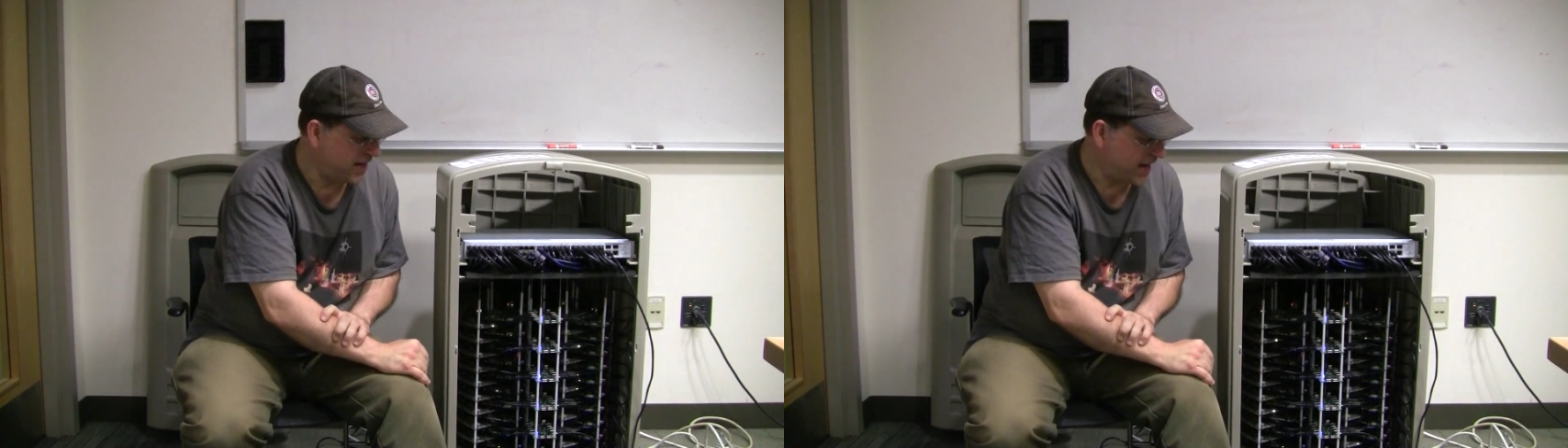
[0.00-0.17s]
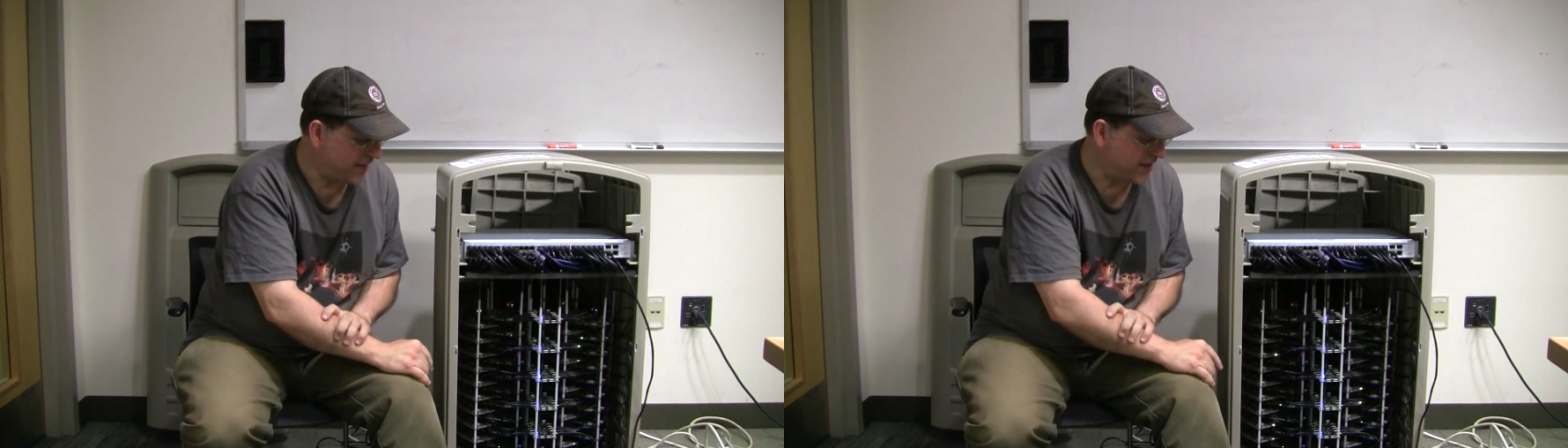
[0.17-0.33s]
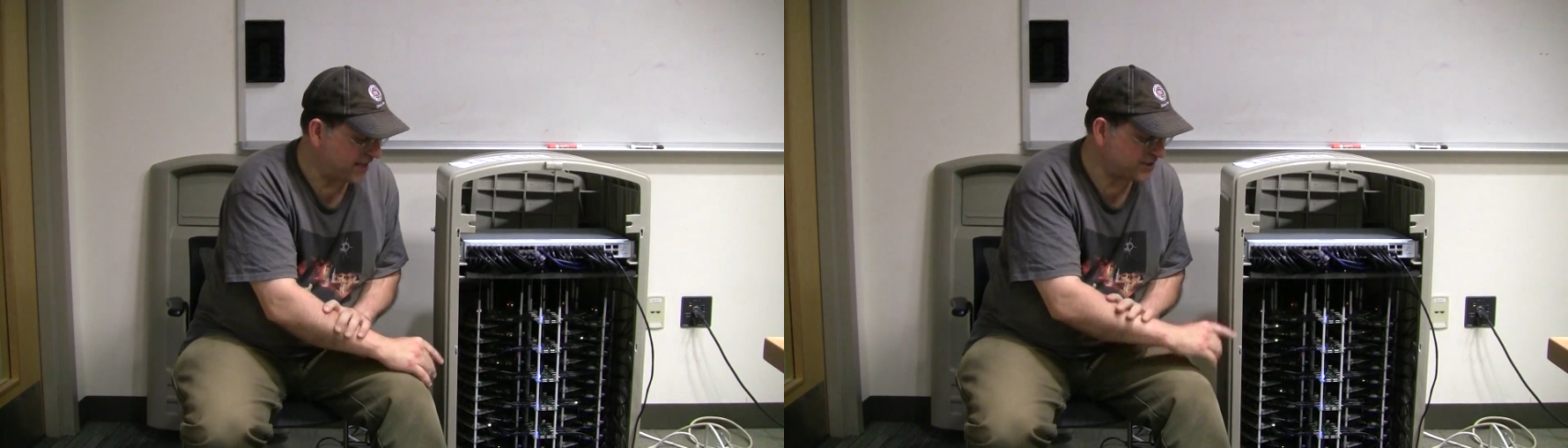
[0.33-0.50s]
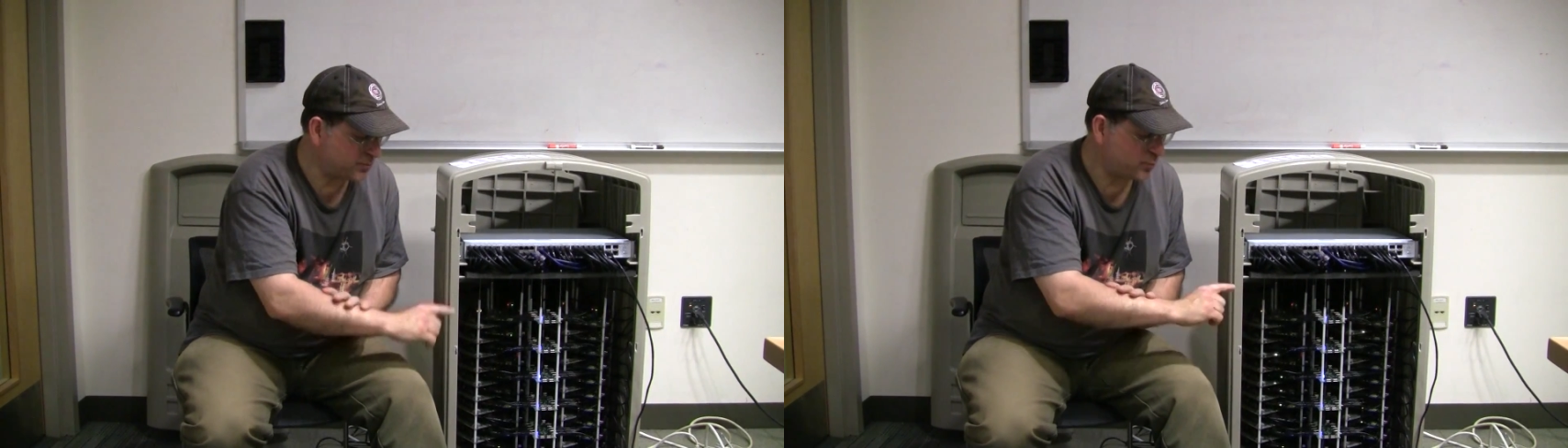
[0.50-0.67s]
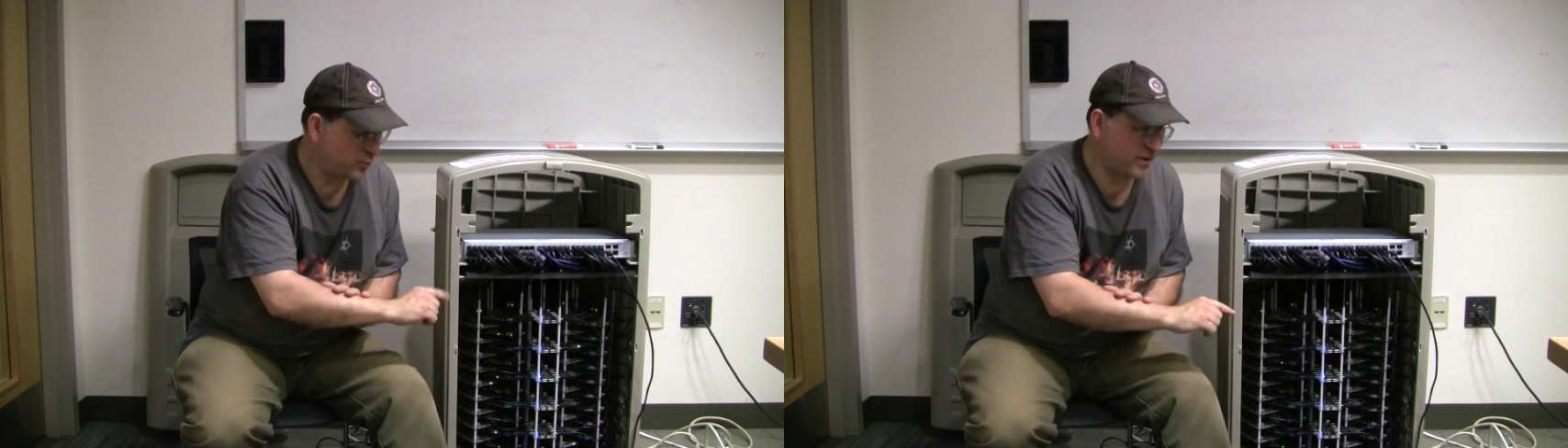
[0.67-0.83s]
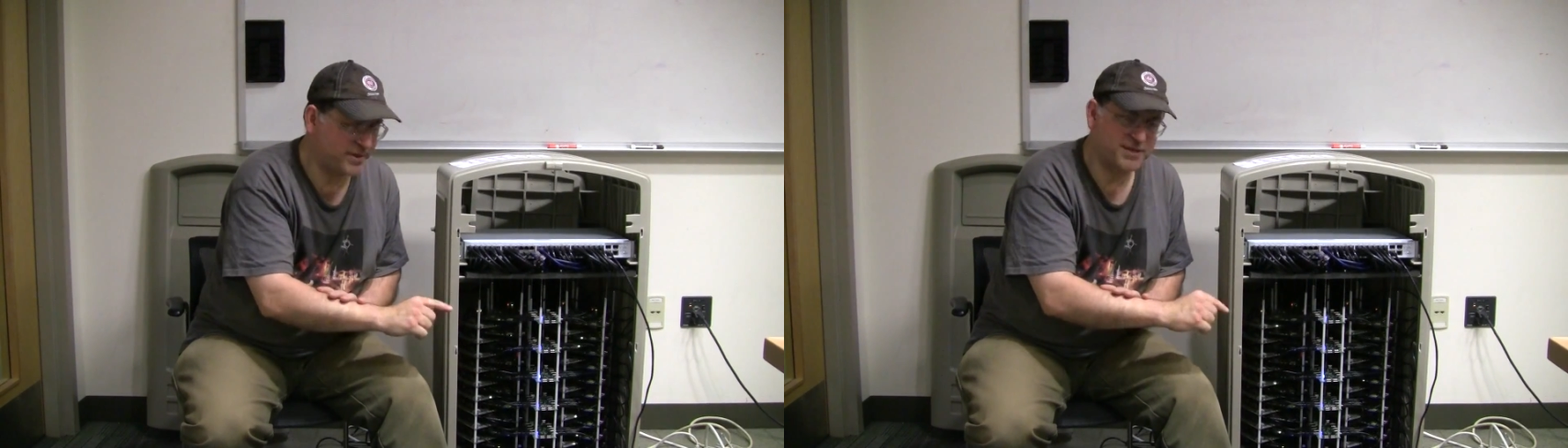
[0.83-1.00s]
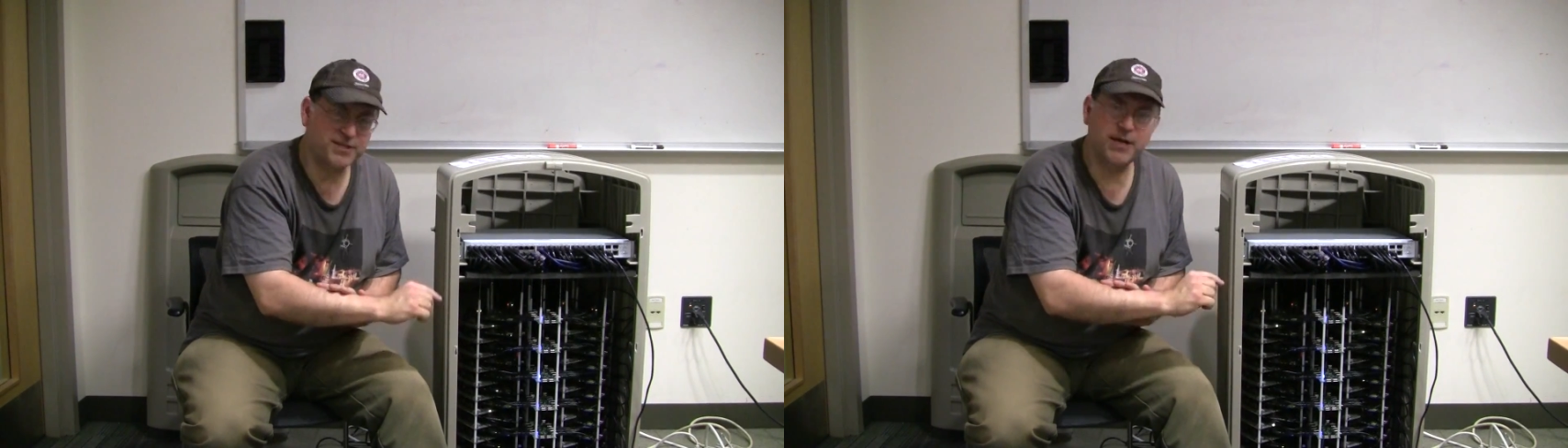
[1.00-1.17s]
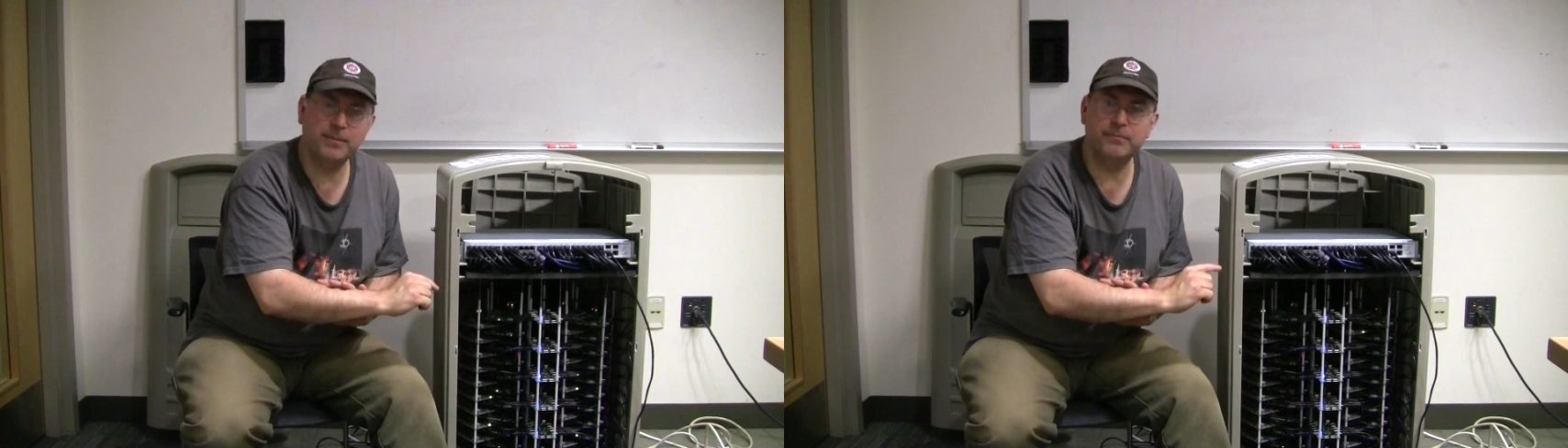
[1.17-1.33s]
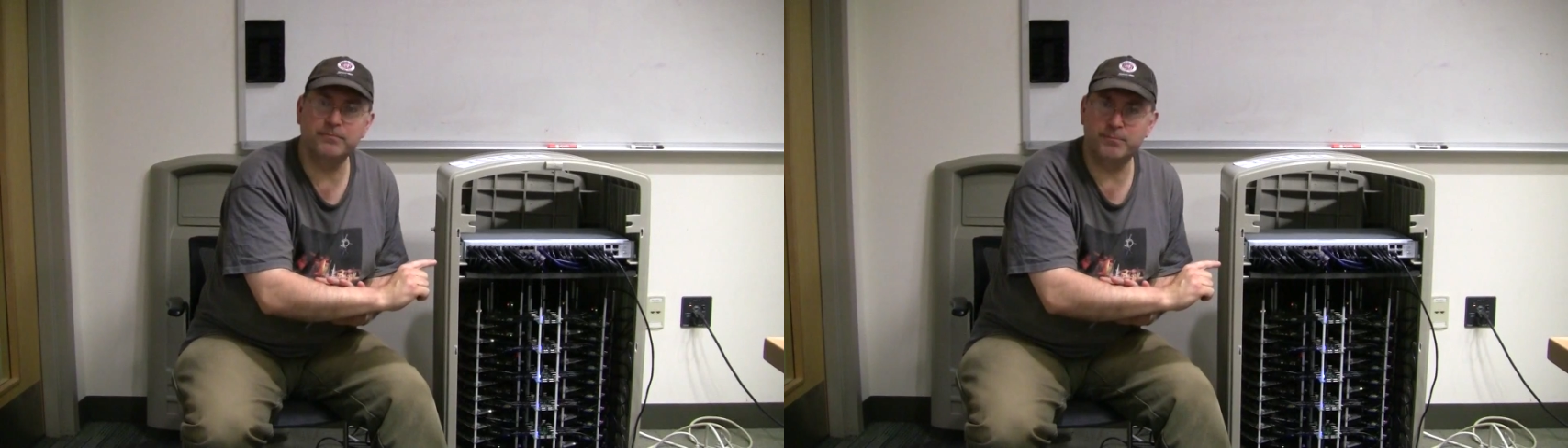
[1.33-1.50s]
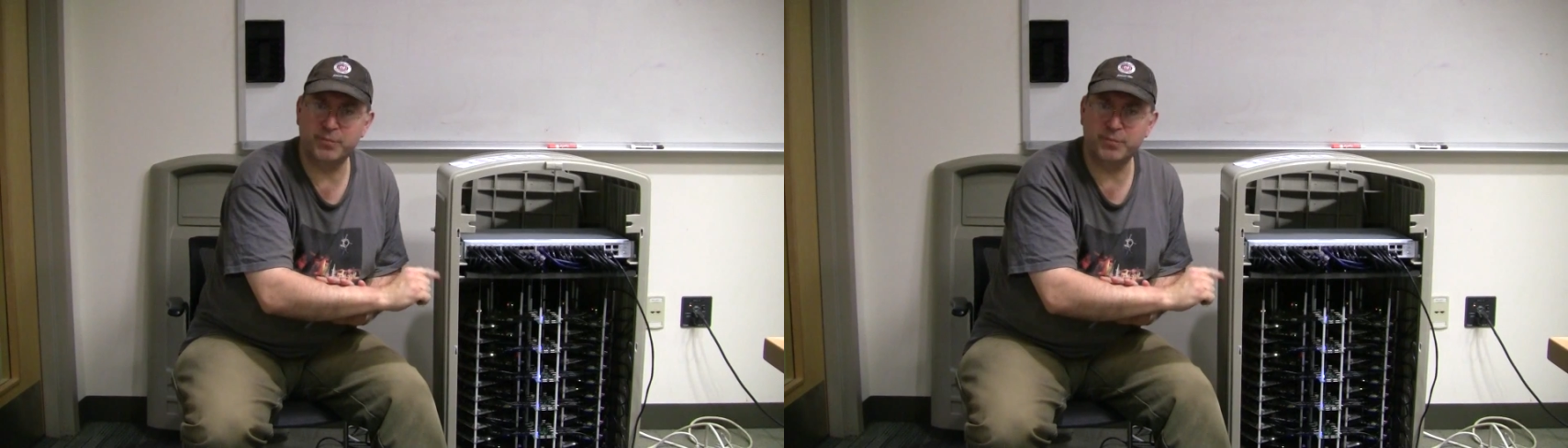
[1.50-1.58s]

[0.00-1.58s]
and that's with some